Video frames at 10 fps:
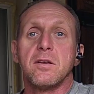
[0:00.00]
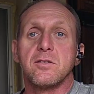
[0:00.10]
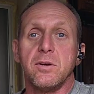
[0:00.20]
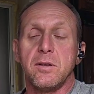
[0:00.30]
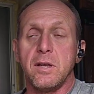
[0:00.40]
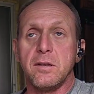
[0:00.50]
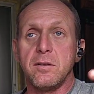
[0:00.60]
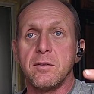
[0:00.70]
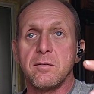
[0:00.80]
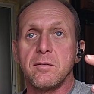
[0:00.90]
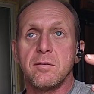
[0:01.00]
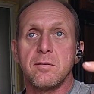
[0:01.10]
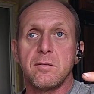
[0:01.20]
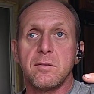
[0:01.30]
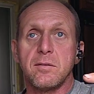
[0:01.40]
So
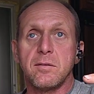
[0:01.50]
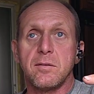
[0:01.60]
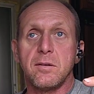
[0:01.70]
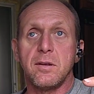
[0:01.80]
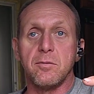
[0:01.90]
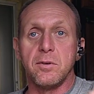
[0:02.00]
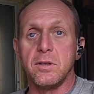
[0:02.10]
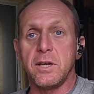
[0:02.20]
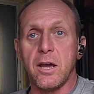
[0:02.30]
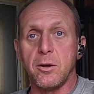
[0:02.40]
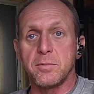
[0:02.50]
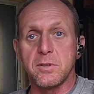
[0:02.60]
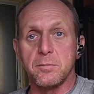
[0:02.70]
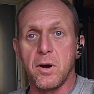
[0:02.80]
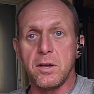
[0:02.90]
it really helps
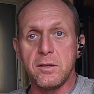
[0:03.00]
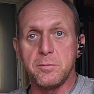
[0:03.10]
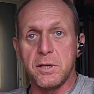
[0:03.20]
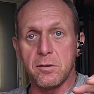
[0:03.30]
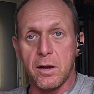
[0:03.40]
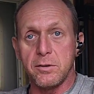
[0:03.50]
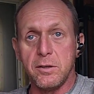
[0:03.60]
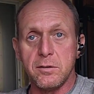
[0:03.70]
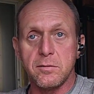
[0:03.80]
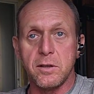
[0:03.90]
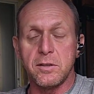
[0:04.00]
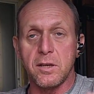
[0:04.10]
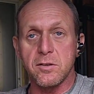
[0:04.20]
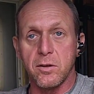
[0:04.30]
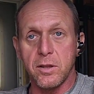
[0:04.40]
the body to be grounded. It
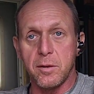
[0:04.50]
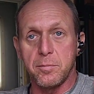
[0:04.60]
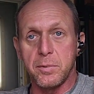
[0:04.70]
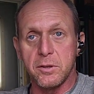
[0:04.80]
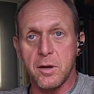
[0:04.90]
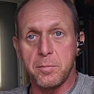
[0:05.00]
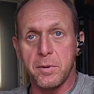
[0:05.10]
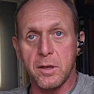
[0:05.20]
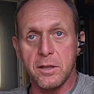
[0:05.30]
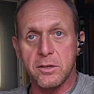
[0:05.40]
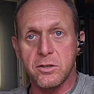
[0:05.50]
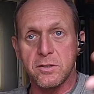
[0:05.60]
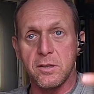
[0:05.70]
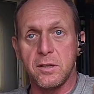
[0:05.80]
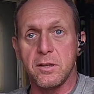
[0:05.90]
takes all that built up
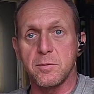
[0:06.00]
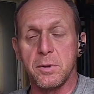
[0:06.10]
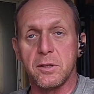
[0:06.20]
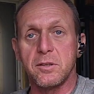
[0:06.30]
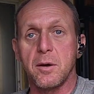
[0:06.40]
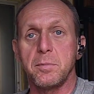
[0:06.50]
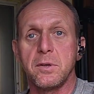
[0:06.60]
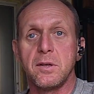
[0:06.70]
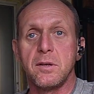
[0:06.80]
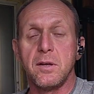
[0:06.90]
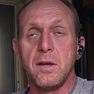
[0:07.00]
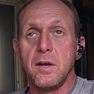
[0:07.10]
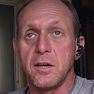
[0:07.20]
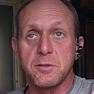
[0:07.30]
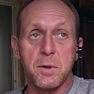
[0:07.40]
electricity that's built up,
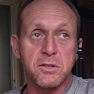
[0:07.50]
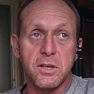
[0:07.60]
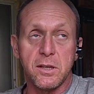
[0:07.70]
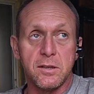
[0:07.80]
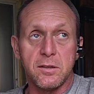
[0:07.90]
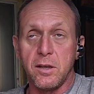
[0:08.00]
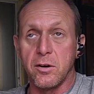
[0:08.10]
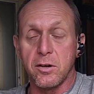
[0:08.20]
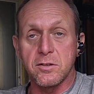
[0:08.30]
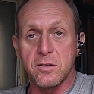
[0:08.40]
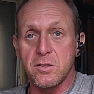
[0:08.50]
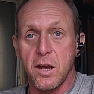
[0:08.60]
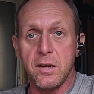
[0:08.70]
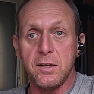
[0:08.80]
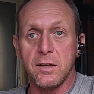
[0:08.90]
especially in our
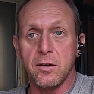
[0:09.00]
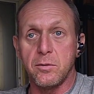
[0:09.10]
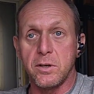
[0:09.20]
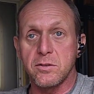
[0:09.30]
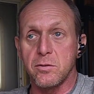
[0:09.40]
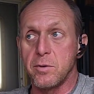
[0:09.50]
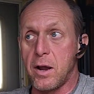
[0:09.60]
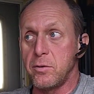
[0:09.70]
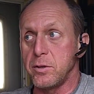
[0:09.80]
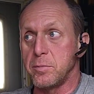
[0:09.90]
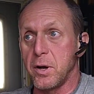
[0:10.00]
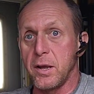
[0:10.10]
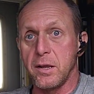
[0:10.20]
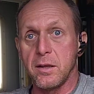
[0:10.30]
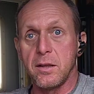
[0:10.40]
society now. We're surrounded
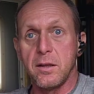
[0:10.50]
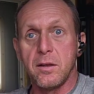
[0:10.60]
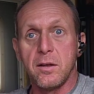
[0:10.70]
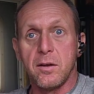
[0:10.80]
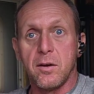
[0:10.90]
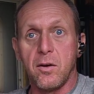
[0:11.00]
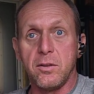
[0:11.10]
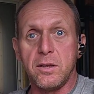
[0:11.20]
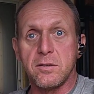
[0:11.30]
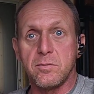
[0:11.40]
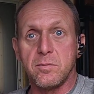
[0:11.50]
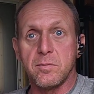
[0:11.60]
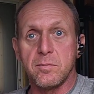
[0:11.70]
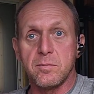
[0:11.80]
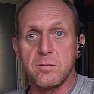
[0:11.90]
by all these
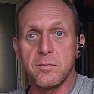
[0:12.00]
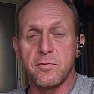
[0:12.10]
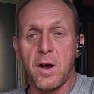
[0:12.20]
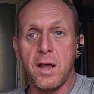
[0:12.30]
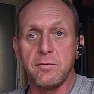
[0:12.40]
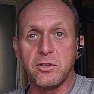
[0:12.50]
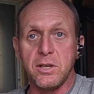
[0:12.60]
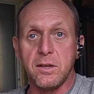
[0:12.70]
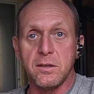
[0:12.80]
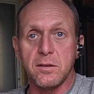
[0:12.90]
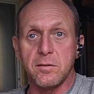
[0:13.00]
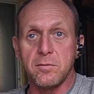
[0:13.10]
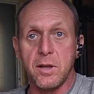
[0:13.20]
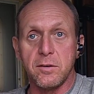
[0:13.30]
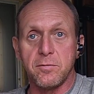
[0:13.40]
5G
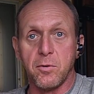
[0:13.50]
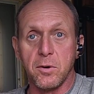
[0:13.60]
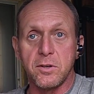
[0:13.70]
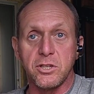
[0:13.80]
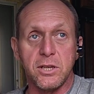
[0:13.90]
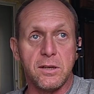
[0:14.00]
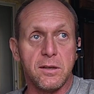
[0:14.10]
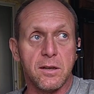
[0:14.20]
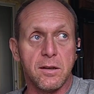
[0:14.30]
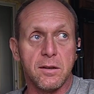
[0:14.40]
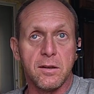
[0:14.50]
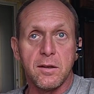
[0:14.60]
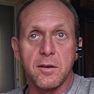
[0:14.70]
and 4G and